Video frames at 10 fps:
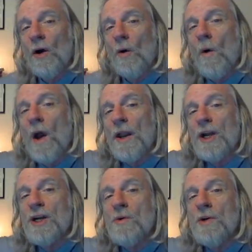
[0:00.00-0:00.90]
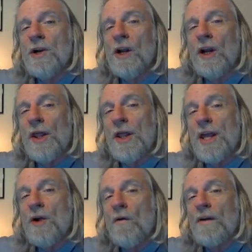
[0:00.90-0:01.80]
while they're doing their little
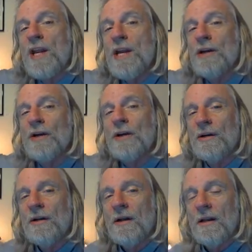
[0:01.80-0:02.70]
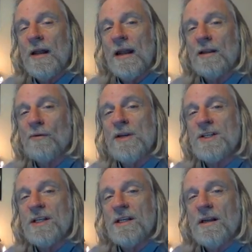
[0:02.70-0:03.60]
thing over here, like the
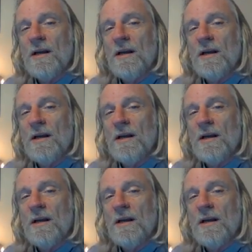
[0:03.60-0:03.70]
recent